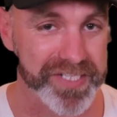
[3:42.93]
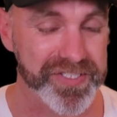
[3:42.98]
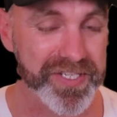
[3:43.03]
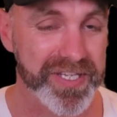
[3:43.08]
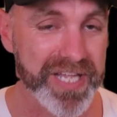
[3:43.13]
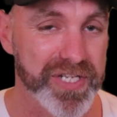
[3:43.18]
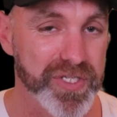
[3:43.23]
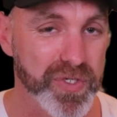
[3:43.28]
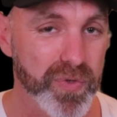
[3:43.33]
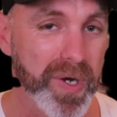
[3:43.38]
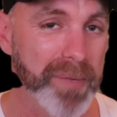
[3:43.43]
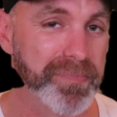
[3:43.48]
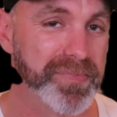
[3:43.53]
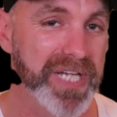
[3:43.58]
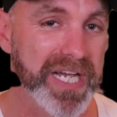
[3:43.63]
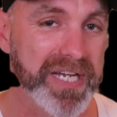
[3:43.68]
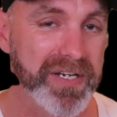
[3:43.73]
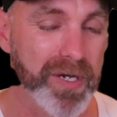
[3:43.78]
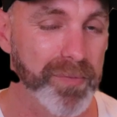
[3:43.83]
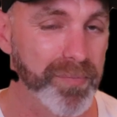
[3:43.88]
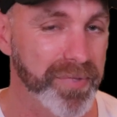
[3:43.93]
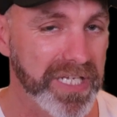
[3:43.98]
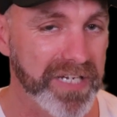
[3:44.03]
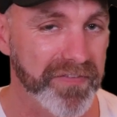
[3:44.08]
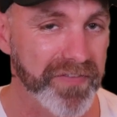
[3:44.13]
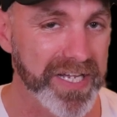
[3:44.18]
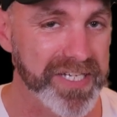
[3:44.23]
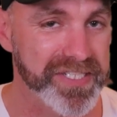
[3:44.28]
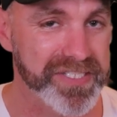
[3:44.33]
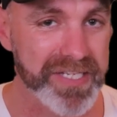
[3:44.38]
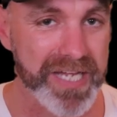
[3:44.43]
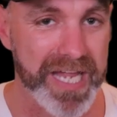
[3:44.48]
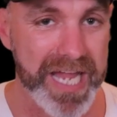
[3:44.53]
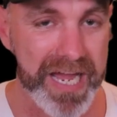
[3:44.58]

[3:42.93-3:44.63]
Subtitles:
So they do update, I believe, us